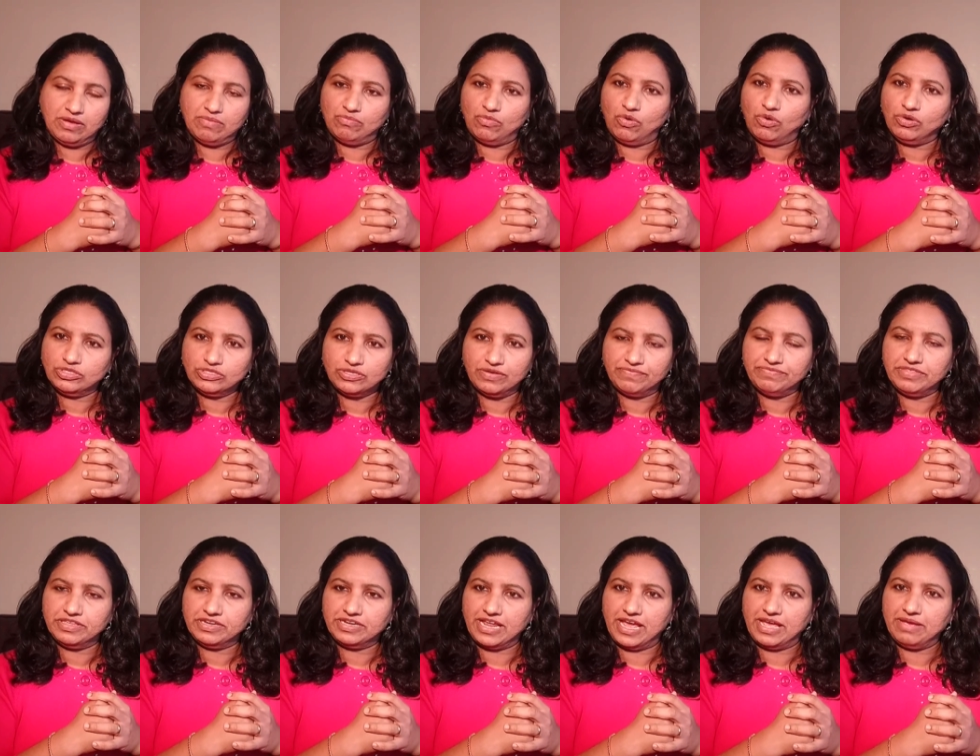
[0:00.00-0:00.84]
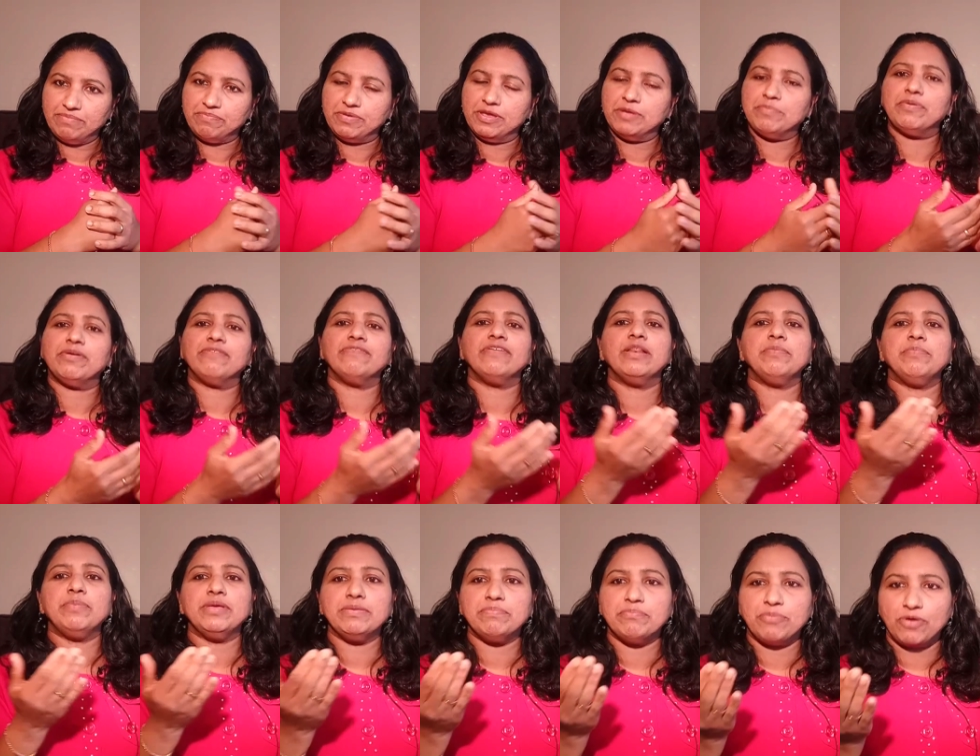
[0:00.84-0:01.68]
Most of the time people will
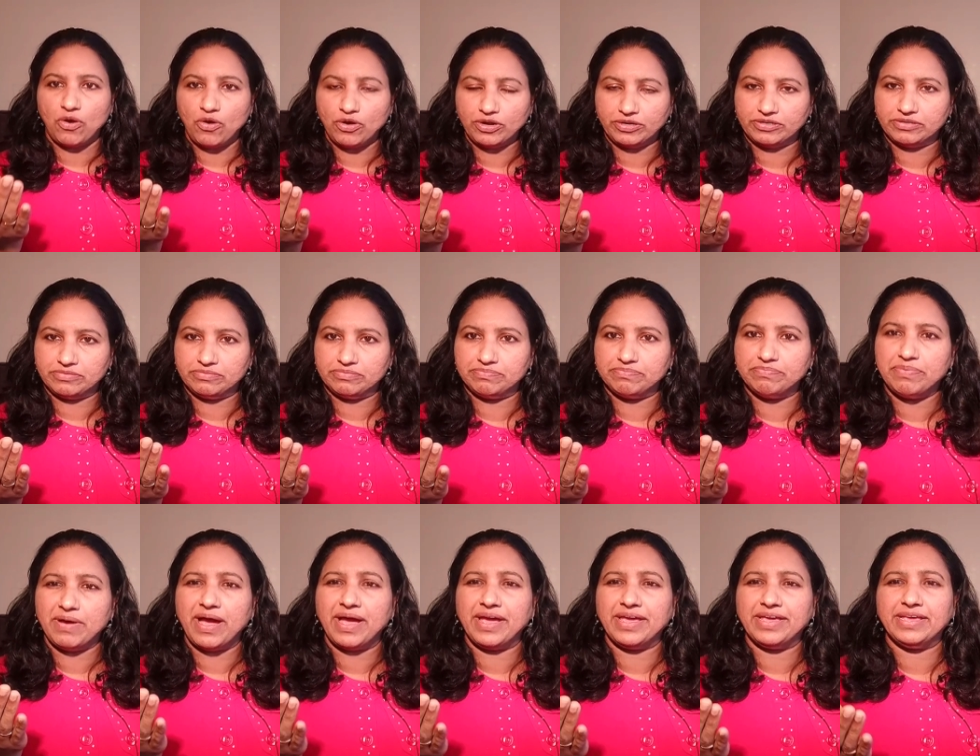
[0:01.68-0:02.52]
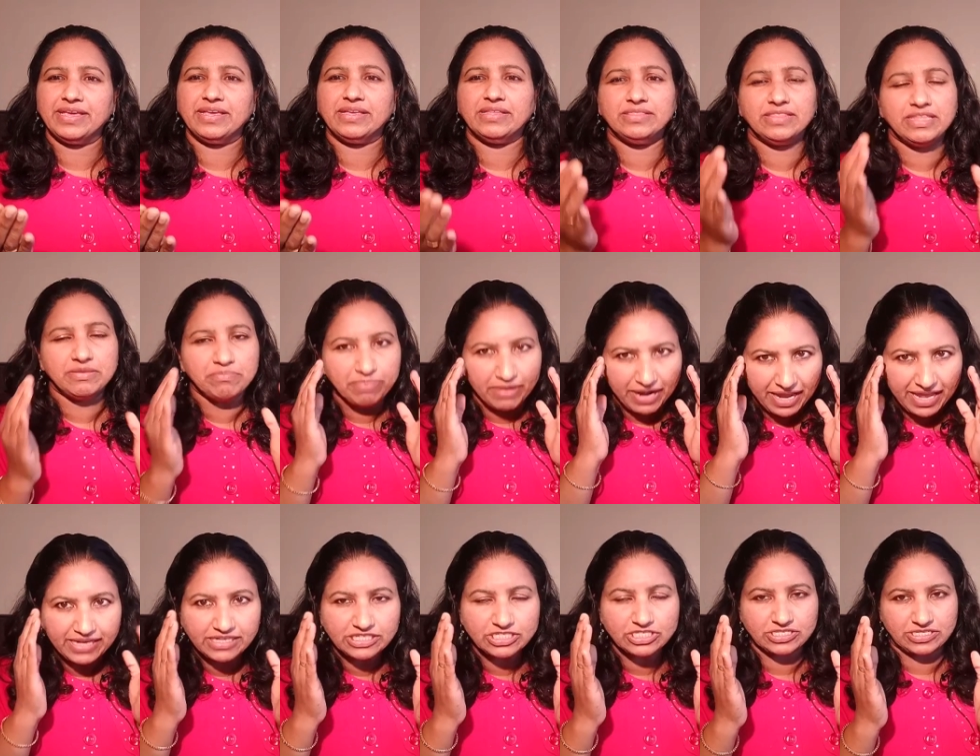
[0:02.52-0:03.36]
be brought by the
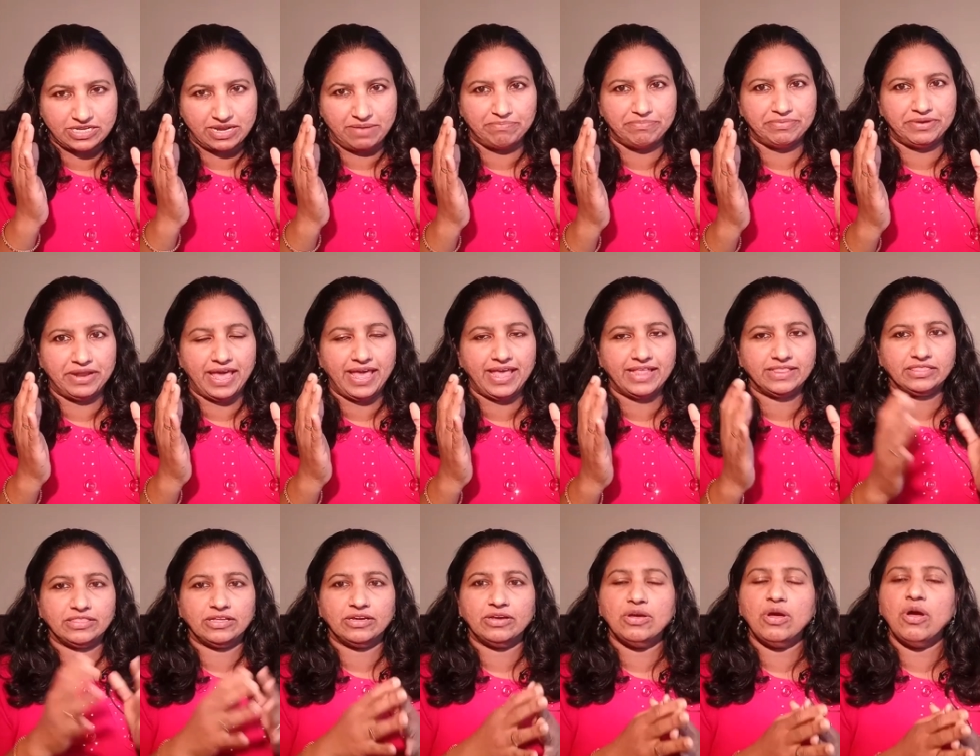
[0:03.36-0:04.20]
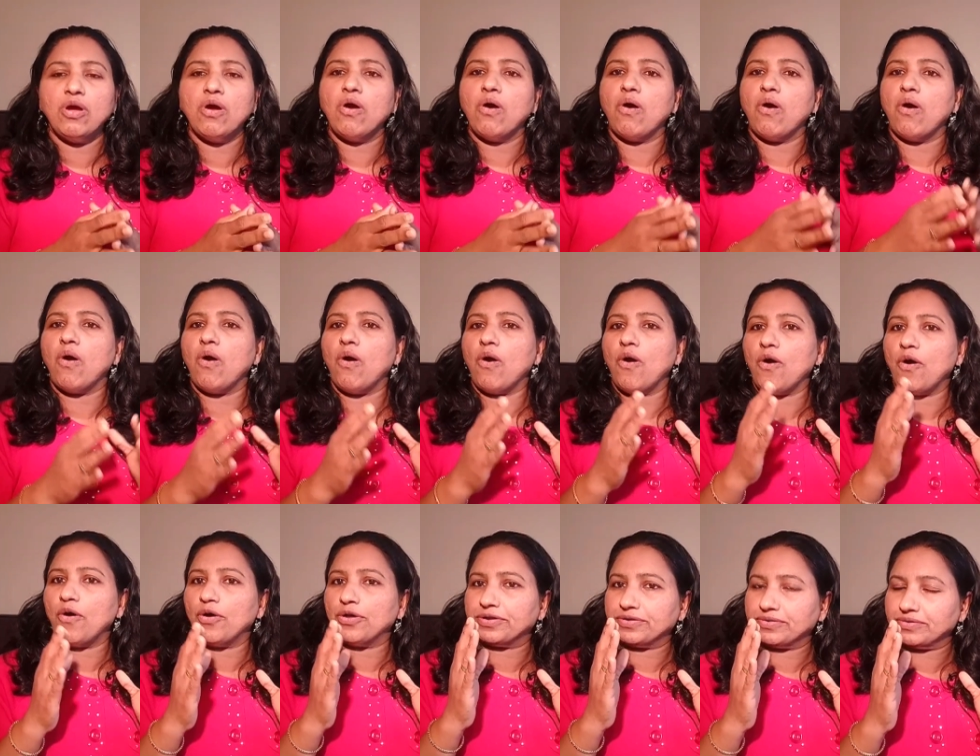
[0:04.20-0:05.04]
brainstem death
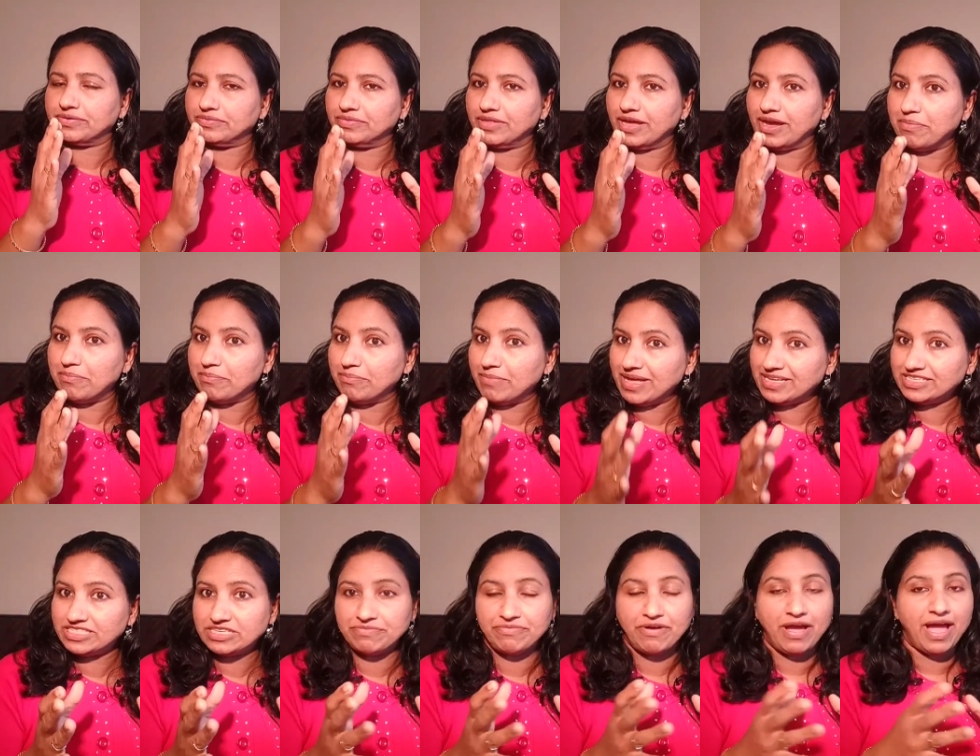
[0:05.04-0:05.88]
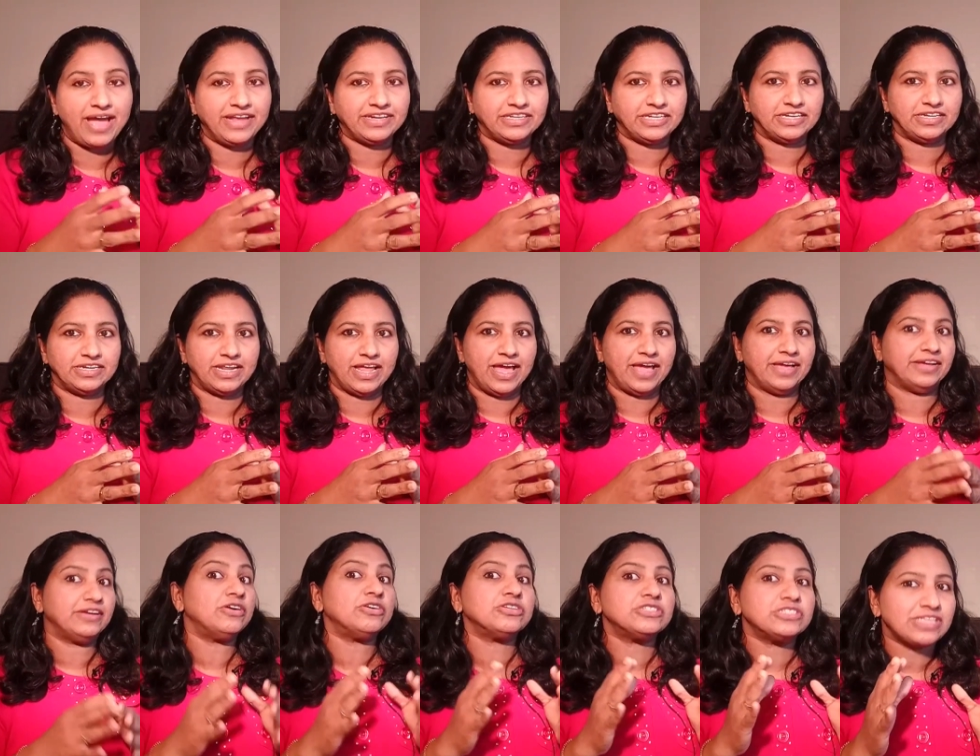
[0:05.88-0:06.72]
or the massive heart
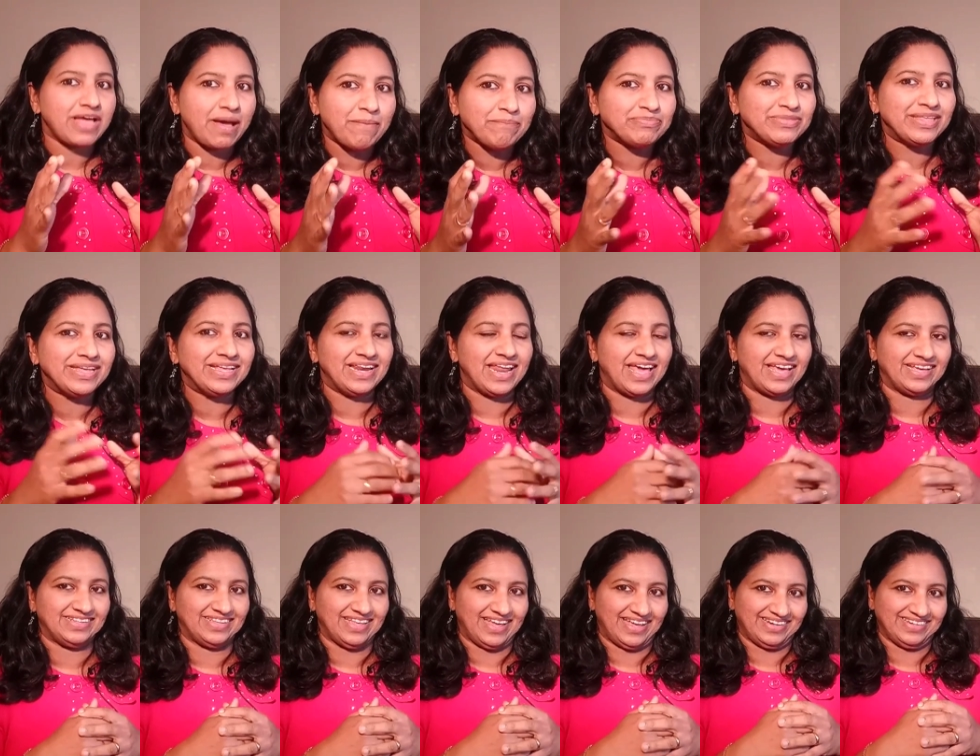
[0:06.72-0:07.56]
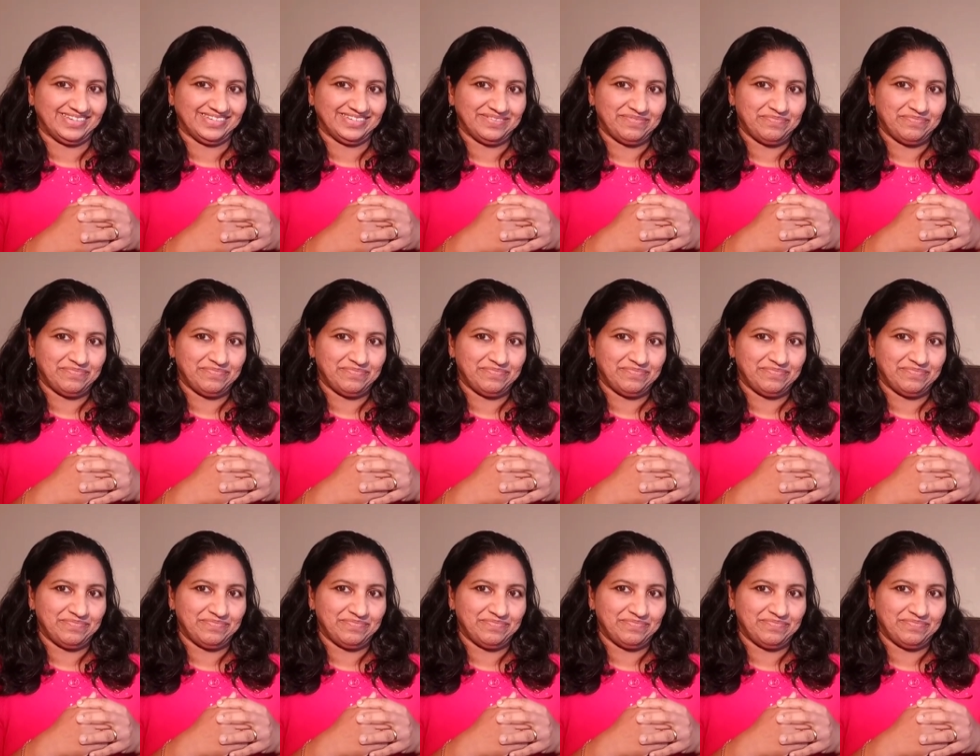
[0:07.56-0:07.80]
attack, something like that.